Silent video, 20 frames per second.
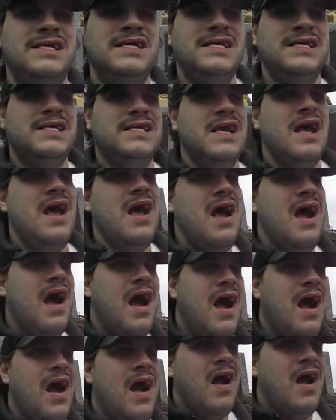
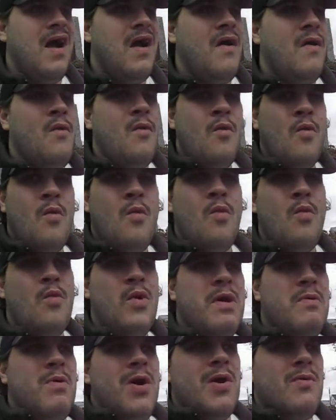uh,
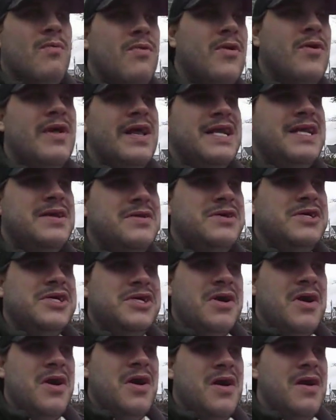we weren't really too
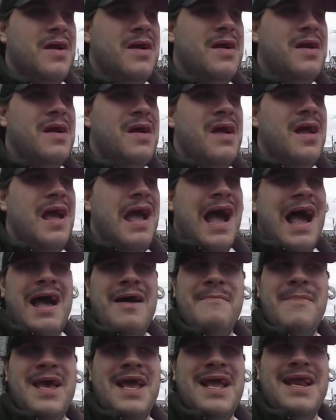sure. I
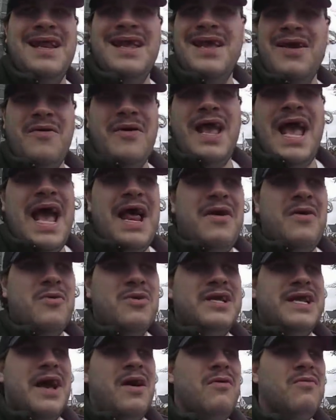mean, he only had a
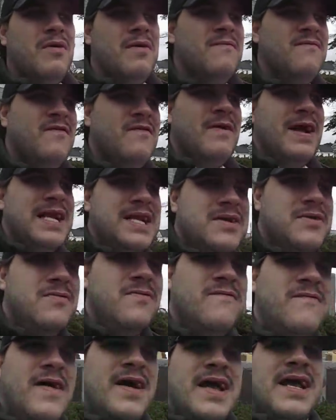hotel room for like two
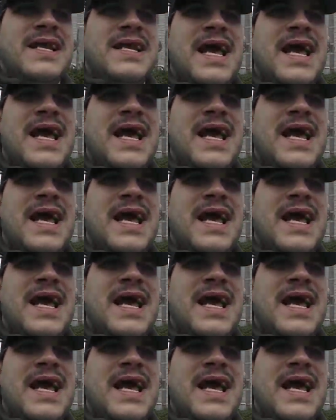fucking